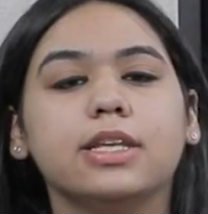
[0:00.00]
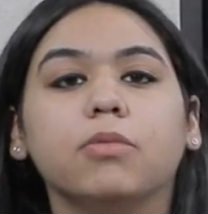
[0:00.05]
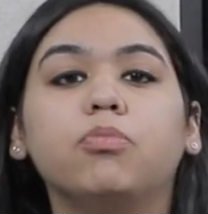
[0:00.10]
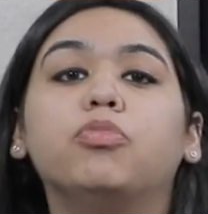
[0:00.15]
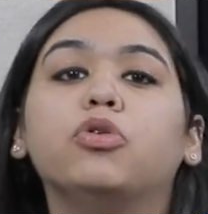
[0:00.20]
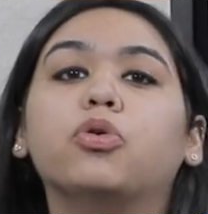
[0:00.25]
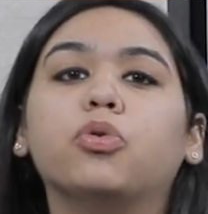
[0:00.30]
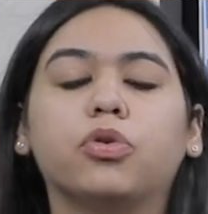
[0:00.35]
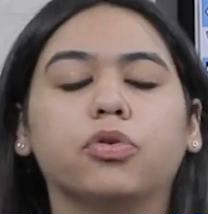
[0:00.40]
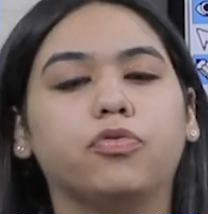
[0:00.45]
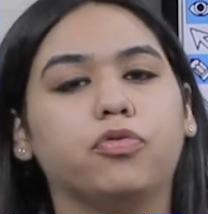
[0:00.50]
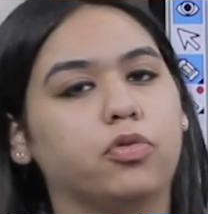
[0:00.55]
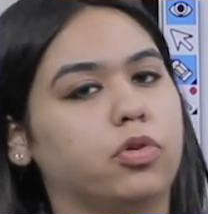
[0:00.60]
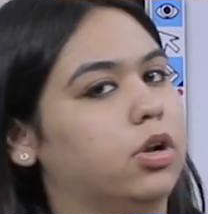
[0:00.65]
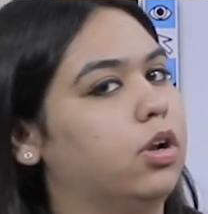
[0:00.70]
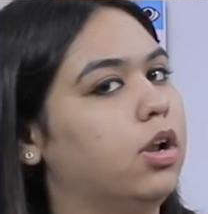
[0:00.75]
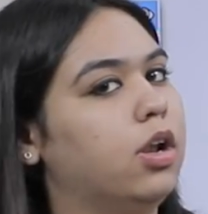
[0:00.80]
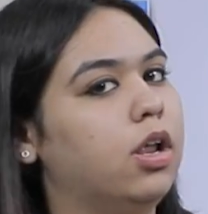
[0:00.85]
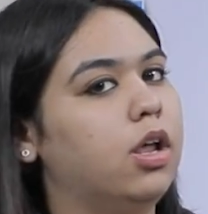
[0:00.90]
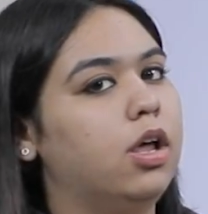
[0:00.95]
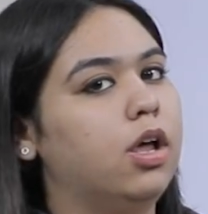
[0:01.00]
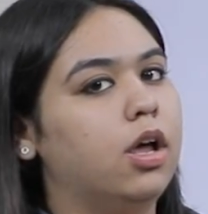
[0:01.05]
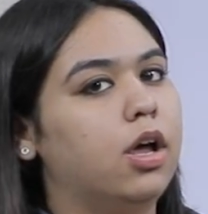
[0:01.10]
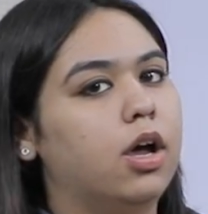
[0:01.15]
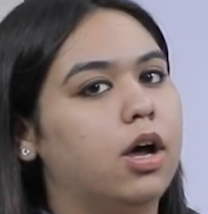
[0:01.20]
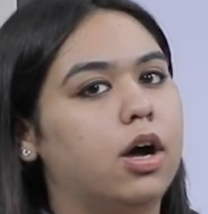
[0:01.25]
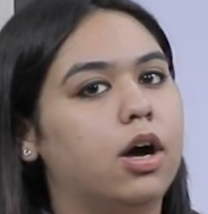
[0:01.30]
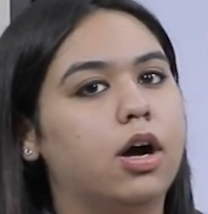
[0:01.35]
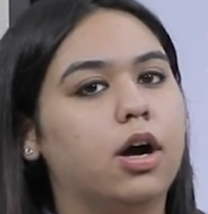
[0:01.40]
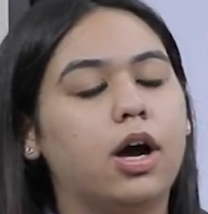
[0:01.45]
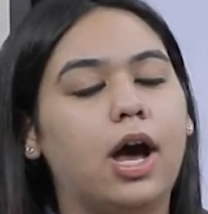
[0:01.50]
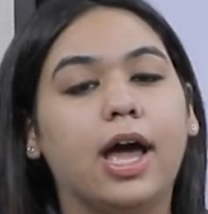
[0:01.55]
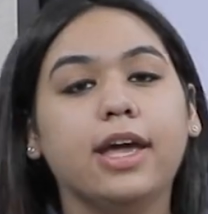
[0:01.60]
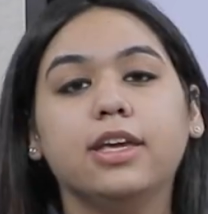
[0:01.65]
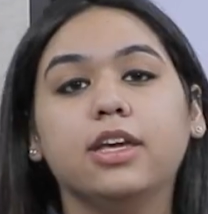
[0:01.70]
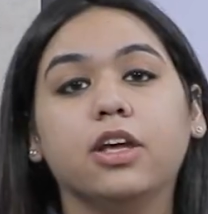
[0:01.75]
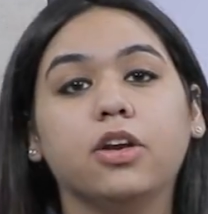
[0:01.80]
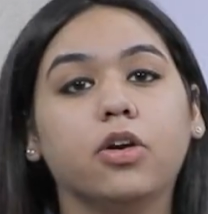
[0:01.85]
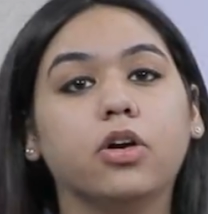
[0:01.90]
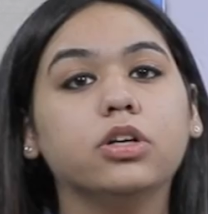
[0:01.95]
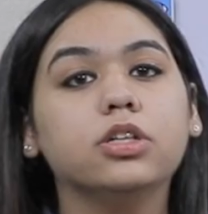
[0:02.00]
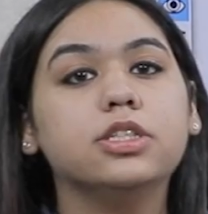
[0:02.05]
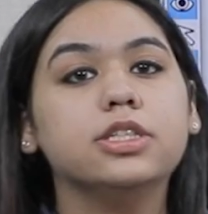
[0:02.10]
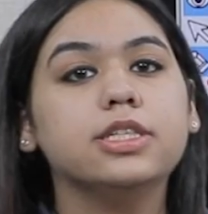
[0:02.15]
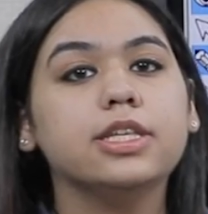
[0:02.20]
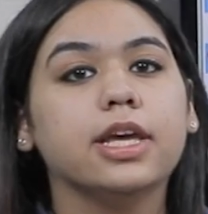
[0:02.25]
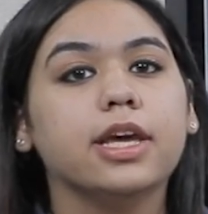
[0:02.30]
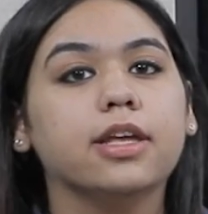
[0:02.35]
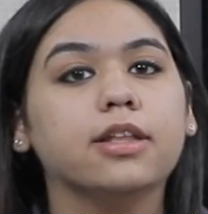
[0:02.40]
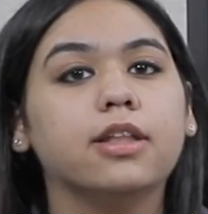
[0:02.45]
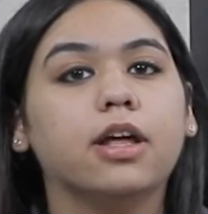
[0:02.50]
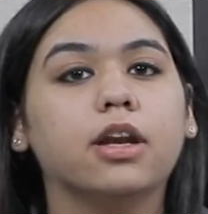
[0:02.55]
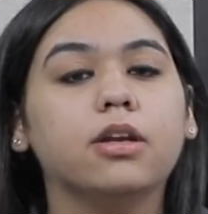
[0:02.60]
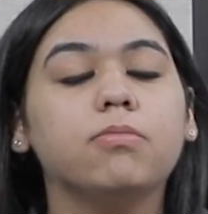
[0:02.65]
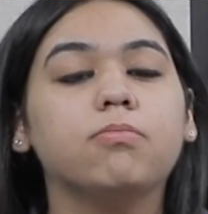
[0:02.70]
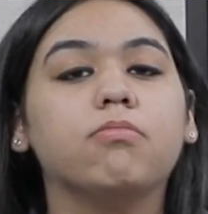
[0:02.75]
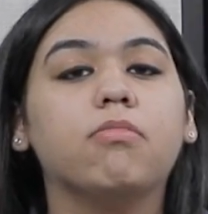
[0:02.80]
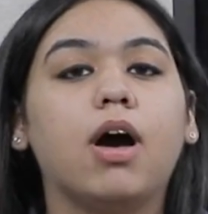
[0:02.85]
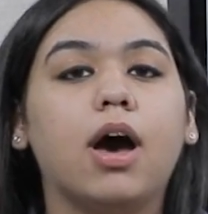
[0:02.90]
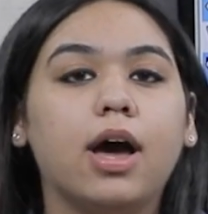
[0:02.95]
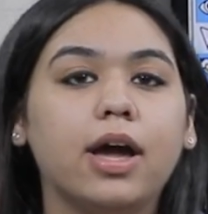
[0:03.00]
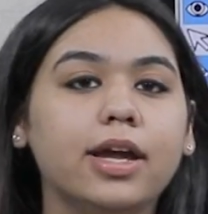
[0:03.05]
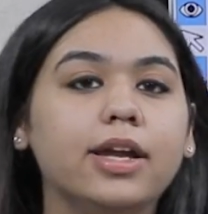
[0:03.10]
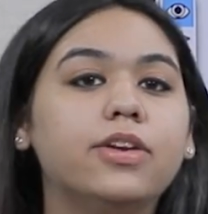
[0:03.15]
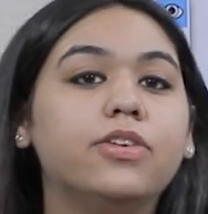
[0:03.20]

say beautiful. I cannot say that my